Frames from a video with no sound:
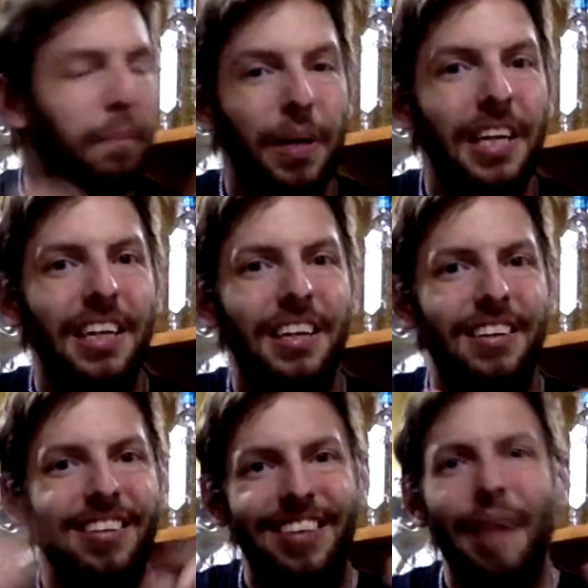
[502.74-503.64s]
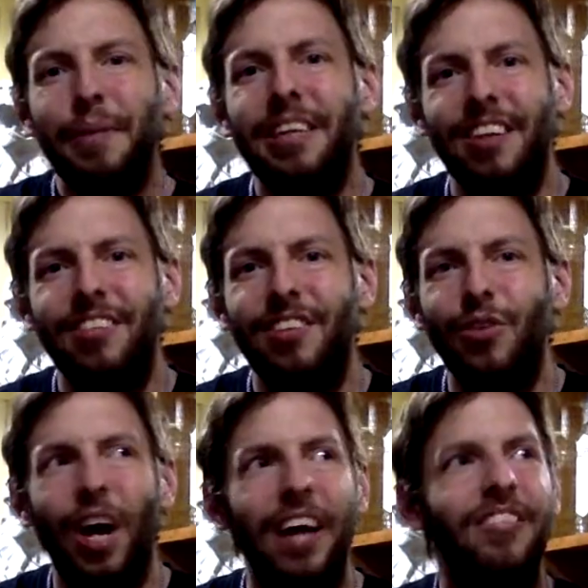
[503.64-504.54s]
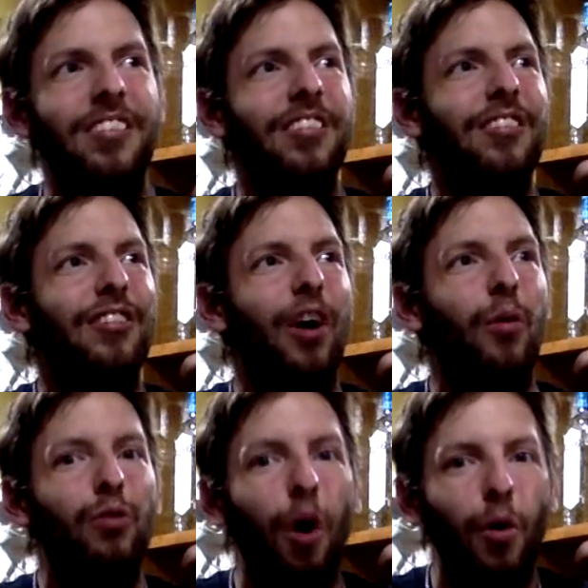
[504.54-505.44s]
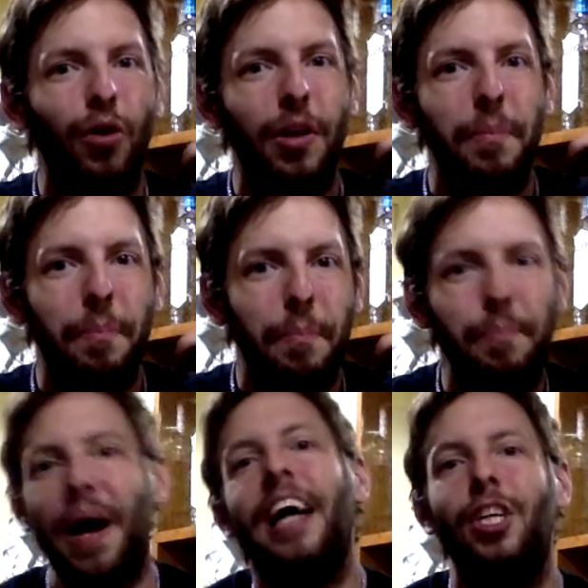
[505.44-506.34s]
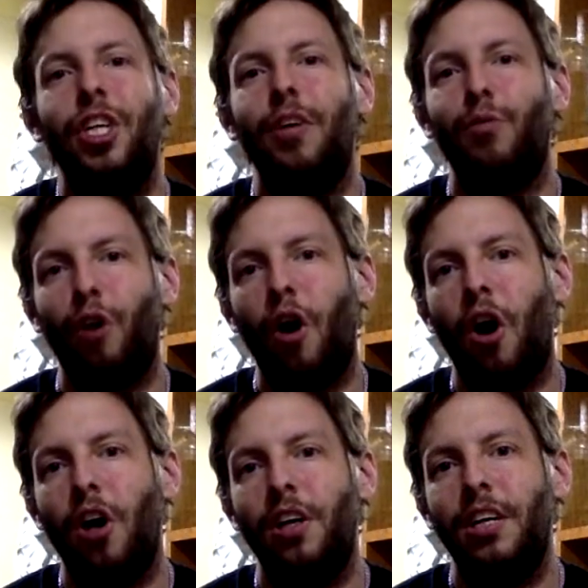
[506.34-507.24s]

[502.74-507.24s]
But does that make sense to you guys? This is so totally batshit wrong.